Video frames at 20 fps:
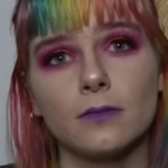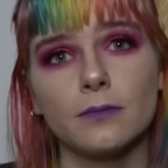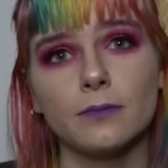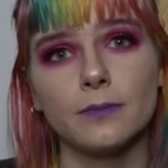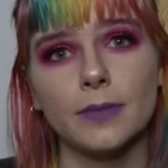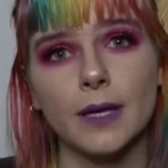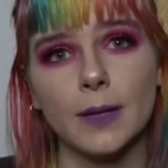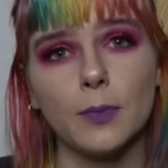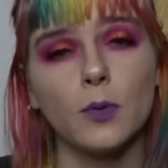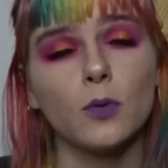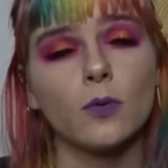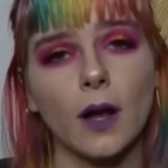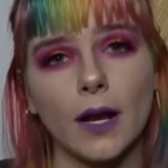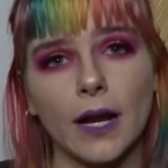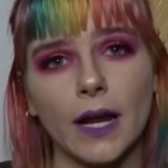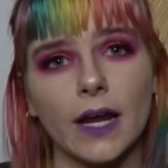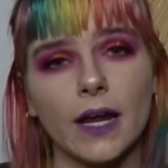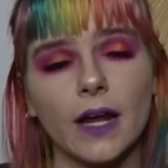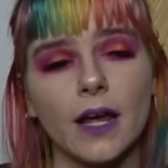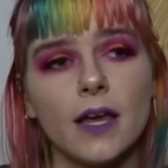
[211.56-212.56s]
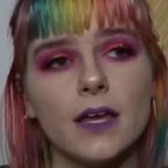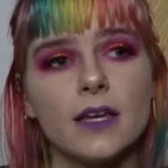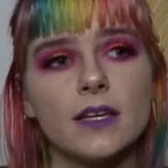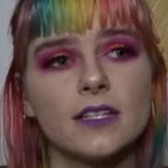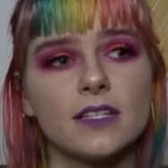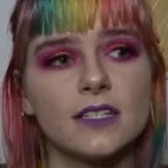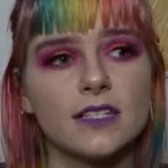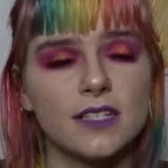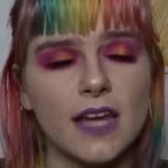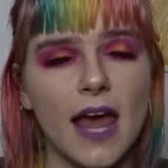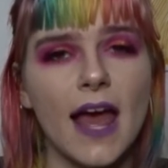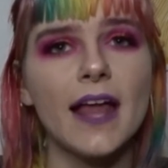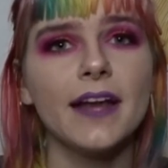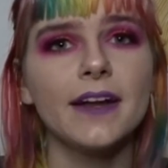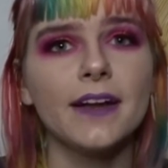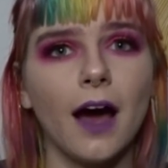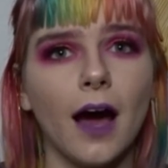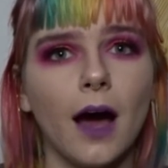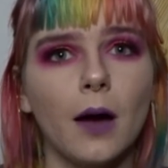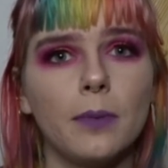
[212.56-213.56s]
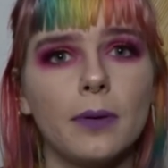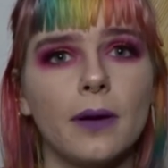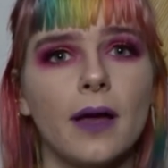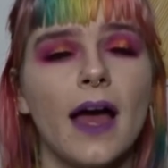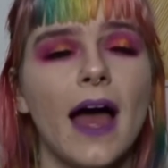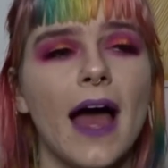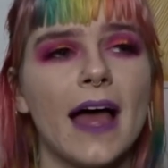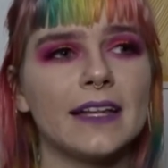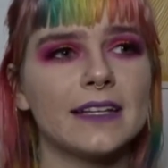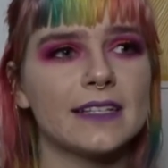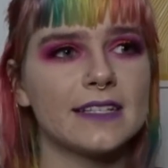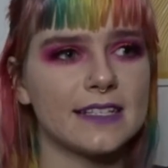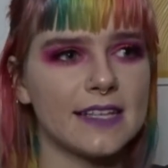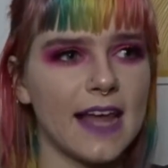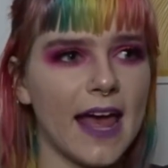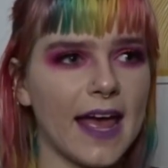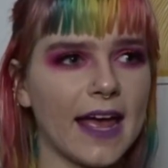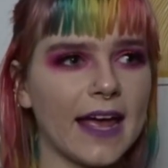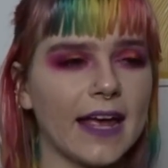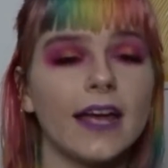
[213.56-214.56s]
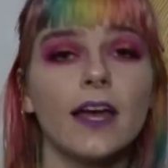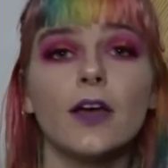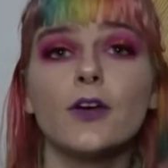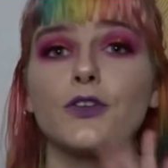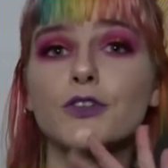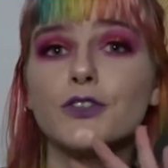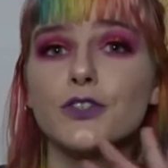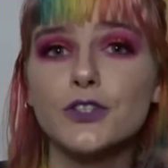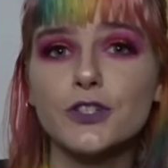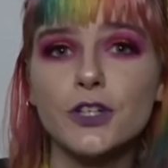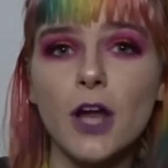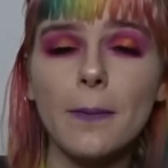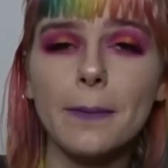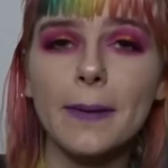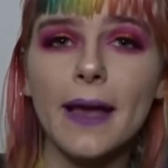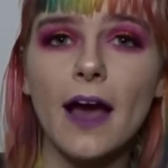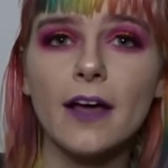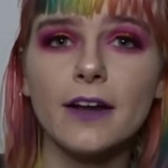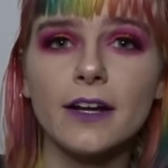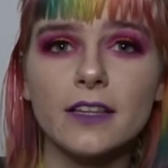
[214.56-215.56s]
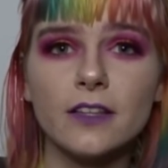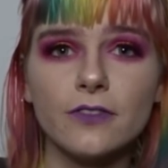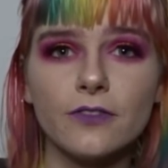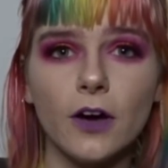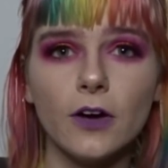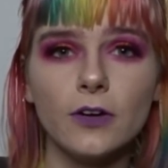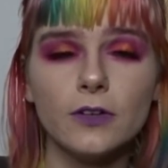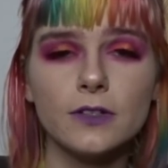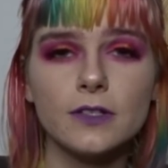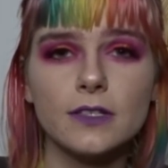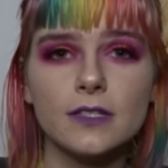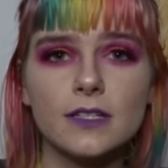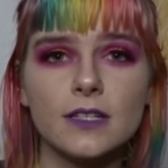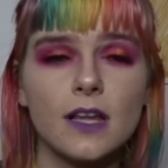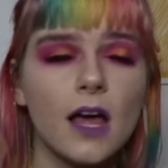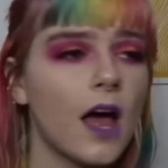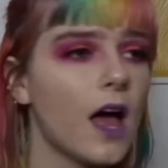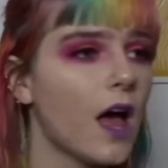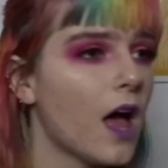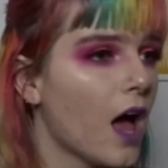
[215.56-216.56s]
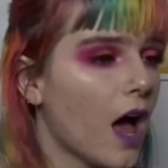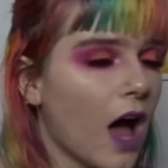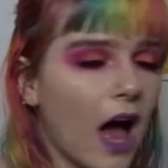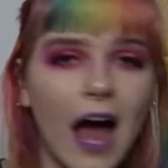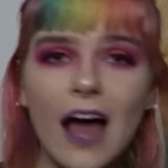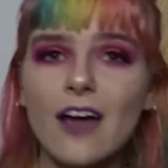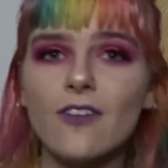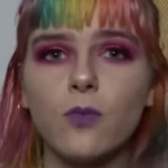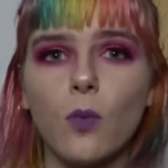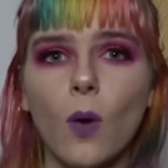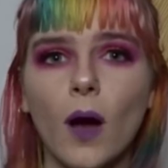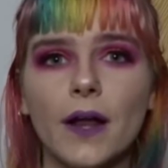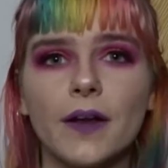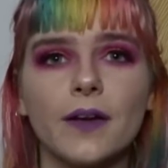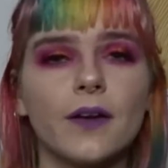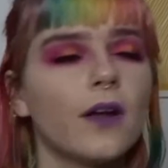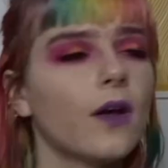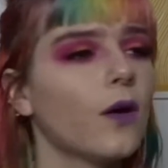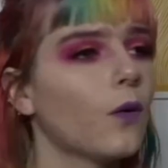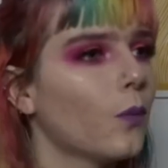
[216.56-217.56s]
people running stand up and say, stop counting the votes, I've won.